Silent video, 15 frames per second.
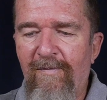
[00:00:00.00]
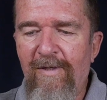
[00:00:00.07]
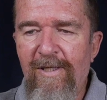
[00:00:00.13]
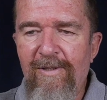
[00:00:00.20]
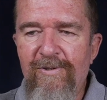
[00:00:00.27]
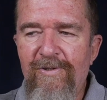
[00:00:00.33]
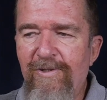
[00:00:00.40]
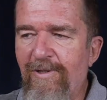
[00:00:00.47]

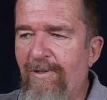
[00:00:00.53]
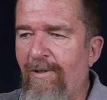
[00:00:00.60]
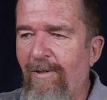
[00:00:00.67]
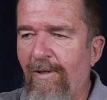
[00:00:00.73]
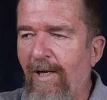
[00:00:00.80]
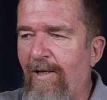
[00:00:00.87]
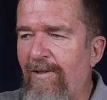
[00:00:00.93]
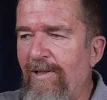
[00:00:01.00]
these, a
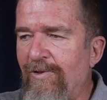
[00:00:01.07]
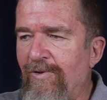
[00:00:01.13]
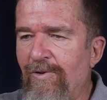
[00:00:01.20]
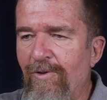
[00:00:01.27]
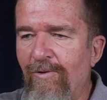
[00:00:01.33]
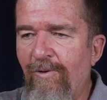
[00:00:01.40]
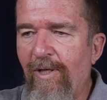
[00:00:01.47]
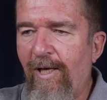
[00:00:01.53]
lot of these
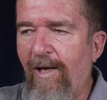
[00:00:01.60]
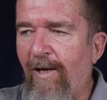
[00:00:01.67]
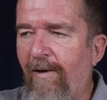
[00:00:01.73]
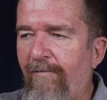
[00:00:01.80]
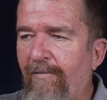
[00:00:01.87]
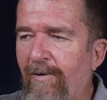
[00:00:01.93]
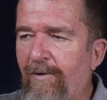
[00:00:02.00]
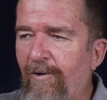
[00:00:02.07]
do
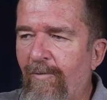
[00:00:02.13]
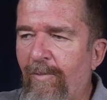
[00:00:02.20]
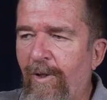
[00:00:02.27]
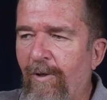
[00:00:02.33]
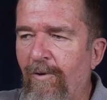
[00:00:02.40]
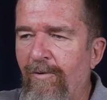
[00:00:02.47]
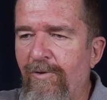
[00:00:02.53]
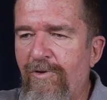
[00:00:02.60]
have a little
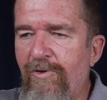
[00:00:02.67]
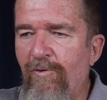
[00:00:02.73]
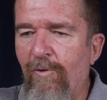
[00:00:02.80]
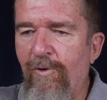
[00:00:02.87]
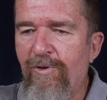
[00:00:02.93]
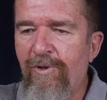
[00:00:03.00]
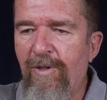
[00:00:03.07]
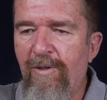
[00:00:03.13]
barrel
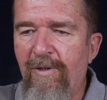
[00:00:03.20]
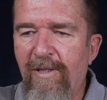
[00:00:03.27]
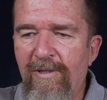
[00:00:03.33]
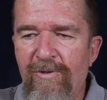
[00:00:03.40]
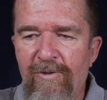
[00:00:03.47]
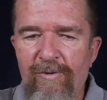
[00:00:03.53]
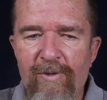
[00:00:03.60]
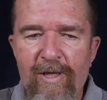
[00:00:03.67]
distortion. They
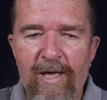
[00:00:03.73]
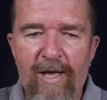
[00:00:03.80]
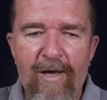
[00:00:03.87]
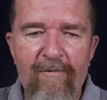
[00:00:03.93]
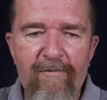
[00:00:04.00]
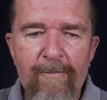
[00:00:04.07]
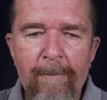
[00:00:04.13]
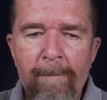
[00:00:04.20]
do
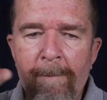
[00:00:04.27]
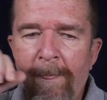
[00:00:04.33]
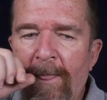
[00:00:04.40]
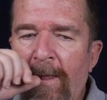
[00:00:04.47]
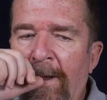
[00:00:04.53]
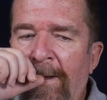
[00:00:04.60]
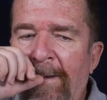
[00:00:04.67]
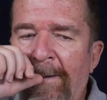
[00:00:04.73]
have
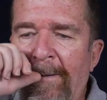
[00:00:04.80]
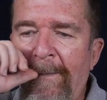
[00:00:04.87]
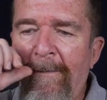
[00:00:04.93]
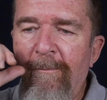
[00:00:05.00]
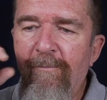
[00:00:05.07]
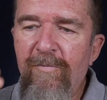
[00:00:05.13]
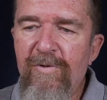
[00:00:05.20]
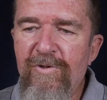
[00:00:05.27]

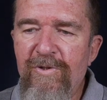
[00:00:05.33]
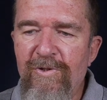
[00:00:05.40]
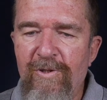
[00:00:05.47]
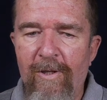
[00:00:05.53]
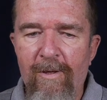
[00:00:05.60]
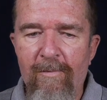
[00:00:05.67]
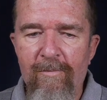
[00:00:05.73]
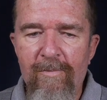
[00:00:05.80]
um,
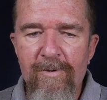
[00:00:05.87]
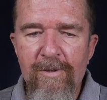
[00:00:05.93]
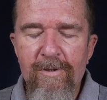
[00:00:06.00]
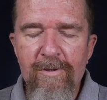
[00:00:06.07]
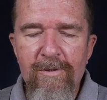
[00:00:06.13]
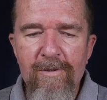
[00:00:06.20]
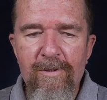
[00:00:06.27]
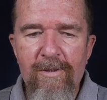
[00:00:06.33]
some
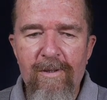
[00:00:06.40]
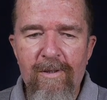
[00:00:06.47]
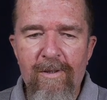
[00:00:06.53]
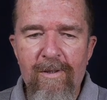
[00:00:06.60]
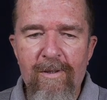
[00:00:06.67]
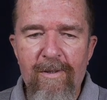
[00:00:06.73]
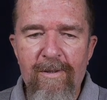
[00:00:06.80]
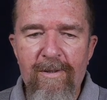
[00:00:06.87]

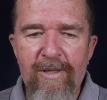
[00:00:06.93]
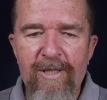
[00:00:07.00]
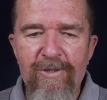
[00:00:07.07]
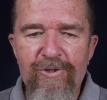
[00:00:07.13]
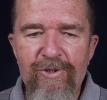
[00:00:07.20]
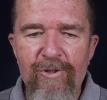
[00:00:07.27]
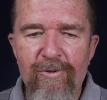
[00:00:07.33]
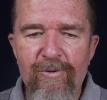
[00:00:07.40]
uh,
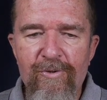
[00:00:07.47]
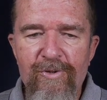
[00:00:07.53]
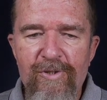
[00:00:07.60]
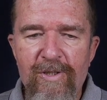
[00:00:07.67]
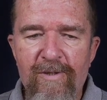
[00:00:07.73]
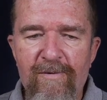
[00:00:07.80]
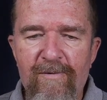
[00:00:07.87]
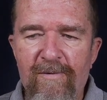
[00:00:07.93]
issues
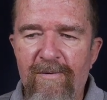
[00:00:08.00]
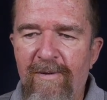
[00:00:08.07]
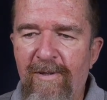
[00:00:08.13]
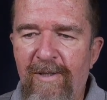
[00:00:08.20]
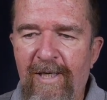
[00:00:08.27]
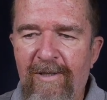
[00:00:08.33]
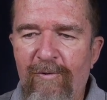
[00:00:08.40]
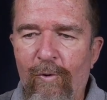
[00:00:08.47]
uh,
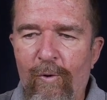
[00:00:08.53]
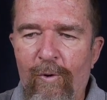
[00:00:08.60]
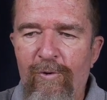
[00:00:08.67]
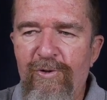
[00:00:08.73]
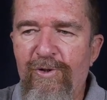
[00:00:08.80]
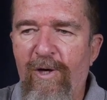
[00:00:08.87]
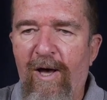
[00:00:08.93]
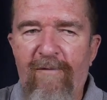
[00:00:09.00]
uh, like corner
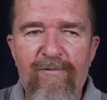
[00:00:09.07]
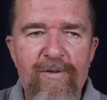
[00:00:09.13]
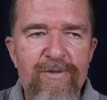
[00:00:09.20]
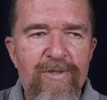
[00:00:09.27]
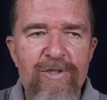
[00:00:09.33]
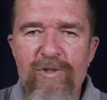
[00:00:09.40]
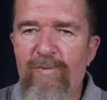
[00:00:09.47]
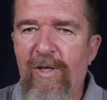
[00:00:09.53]

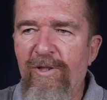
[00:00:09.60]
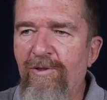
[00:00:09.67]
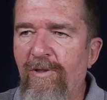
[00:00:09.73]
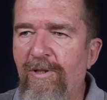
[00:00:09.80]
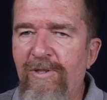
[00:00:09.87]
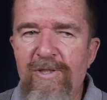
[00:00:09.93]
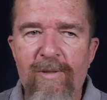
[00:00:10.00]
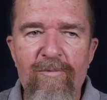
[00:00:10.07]
softness,
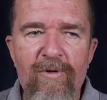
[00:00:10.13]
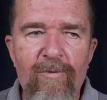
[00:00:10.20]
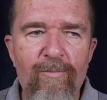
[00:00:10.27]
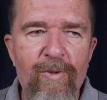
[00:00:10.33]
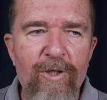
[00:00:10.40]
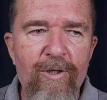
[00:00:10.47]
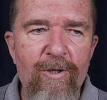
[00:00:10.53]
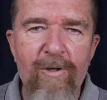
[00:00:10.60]
especially some of the
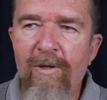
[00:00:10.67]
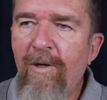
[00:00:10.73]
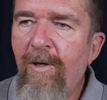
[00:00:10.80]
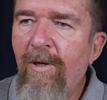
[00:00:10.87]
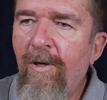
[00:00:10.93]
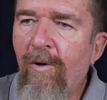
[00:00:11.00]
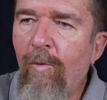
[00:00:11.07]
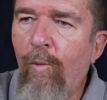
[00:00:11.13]
bigger,
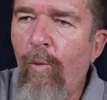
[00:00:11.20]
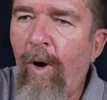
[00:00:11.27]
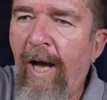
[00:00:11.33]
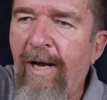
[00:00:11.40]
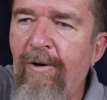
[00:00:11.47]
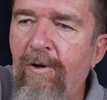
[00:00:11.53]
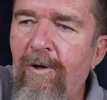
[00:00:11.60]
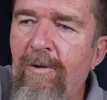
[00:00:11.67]

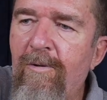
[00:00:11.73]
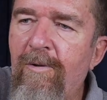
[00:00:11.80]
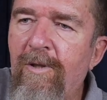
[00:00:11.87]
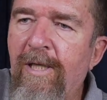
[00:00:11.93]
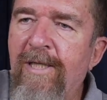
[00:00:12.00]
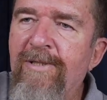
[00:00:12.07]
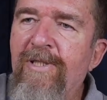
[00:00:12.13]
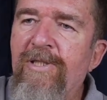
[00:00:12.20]
wider
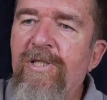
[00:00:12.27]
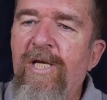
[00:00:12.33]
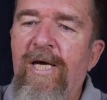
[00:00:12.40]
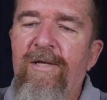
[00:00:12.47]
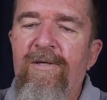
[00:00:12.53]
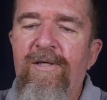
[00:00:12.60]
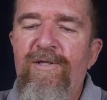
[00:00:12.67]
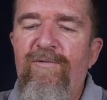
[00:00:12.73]
lenses
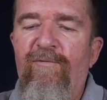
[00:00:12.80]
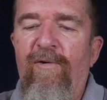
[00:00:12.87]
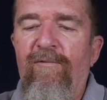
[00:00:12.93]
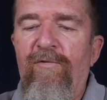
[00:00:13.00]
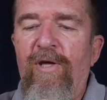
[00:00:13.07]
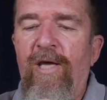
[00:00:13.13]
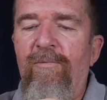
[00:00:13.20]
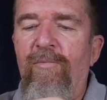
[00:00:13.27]
like this
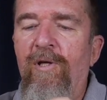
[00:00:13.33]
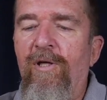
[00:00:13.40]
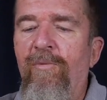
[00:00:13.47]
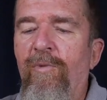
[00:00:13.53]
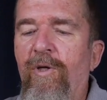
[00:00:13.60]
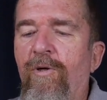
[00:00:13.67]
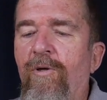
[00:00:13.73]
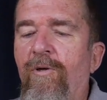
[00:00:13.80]
58
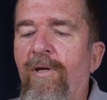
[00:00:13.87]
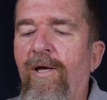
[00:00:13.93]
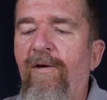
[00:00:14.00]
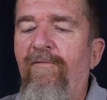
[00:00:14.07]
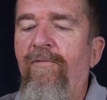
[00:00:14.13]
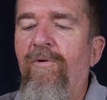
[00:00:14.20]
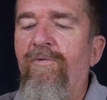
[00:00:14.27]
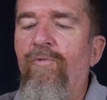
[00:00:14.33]
millimeter
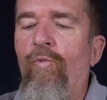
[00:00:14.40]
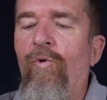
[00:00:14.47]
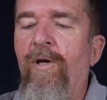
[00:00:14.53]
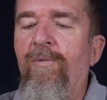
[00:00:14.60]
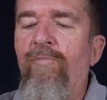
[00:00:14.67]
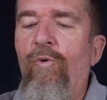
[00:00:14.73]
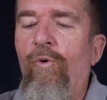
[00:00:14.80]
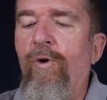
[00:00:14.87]
f
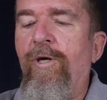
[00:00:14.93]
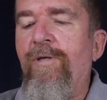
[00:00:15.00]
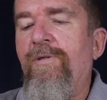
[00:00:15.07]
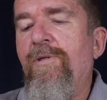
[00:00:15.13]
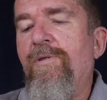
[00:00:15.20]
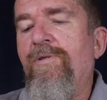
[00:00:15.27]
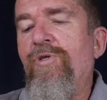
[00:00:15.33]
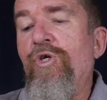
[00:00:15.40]

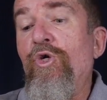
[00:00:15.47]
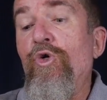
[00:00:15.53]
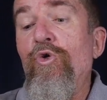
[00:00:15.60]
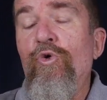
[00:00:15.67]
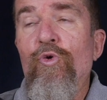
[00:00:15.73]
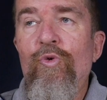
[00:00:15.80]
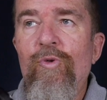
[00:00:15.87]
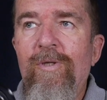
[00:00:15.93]

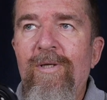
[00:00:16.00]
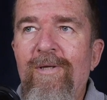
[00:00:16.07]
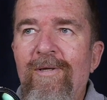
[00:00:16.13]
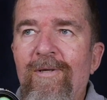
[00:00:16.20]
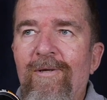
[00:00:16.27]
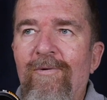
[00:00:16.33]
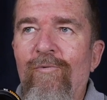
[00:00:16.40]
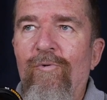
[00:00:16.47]
1.2,
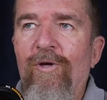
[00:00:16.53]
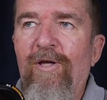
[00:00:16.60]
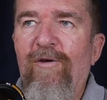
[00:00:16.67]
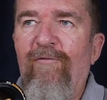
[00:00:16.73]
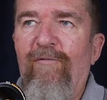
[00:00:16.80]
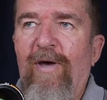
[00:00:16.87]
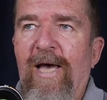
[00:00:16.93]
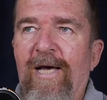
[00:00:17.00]

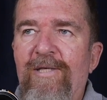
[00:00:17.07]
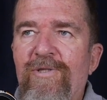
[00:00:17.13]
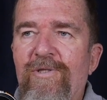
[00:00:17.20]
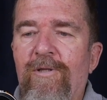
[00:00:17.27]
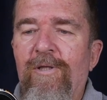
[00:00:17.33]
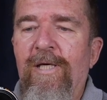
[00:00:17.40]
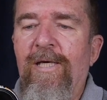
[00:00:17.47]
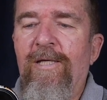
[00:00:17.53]
really fast
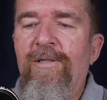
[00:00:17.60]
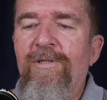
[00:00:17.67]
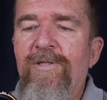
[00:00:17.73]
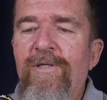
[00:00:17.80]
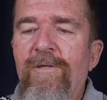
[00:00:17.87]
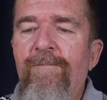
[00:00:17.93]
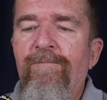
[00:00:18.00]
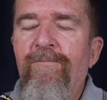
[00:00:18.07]

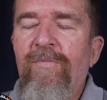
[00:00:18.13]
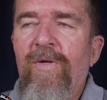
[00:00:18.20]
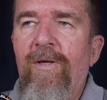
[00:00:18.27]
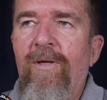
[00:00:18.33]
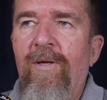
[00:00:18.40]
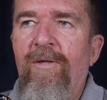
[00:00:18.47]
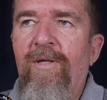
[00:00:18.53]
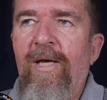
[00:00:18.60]
lens
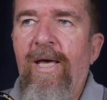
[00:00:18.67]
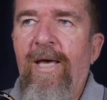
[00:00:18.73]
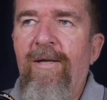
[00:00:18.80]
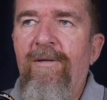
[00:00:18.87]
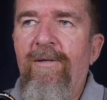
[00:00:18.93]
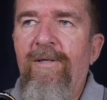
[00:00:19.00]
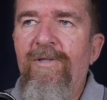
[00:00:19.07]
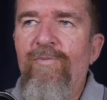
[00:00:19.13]

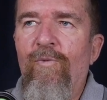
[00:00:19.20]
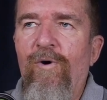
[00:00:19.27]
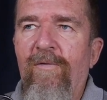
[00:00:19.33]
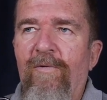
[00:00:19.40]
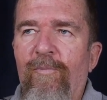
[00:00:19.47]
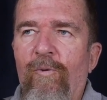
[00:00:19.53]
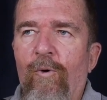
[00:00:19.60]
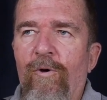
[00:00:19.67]
that is more
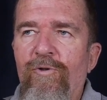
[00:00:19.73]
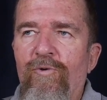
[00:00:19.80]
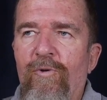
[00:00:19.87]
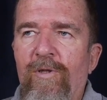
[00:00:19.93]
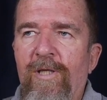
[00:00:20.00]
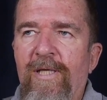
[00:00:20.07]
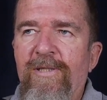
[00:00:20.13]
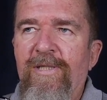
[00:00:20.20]
of a
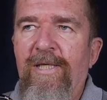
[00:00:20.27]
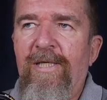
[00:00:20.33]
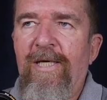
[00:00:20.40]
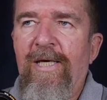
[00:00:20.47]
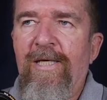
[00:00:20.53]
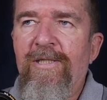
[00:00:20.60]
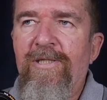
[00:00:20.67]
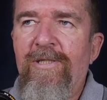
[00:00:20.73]
portrait lens, I
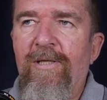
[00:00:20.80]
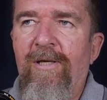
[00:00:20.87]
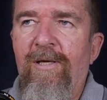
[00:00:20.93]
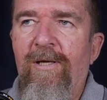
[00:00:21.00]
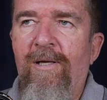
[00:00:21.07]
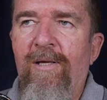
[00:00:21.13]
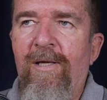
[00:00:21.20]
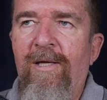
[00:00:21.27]
guess,
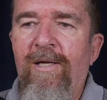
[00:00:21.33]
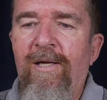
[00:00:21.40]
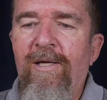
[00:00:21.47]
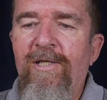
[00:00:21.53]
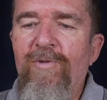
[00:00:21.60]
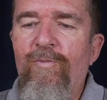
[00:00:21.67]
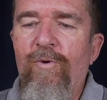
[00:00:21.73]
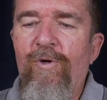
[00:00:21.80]
uh, and it
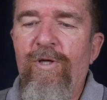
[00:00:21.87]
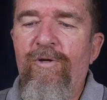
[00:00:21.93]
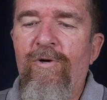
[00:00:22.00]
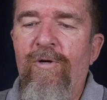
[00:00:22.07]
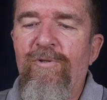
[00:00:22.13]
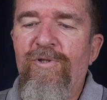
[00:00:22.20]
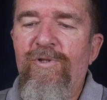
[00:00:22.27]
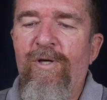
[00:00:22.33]
is pretty
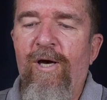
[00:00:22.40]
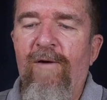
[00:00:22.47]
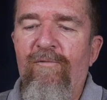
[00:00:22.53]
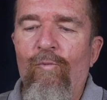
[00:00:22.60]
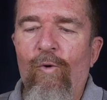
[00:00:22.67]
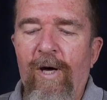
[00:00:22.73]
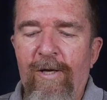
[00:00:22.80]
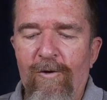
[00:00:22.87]
darn
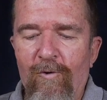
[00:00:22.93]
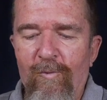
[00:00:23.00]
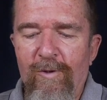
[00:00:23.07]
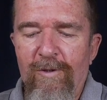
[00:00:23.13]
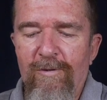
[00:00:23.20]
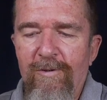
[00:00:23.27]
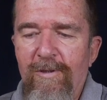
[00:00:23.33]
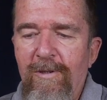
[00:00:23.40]
soft, wide
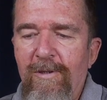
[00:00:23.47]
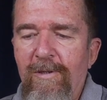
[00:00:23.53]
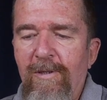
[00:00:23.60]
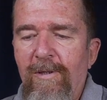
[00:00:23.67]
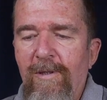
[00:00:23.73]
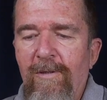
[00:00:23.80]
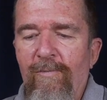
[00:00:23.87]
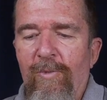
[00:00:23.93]
open.
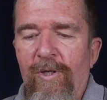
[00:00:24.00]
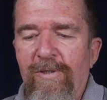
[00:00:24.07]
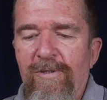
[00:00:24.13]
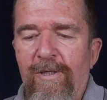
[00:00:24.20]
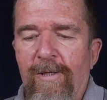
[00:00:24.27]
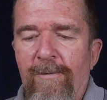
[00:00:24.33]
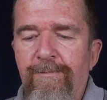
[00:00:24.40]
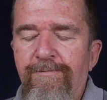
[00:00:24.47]

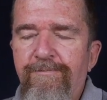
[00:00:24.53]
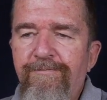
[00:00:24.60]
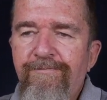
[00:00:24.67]
But um,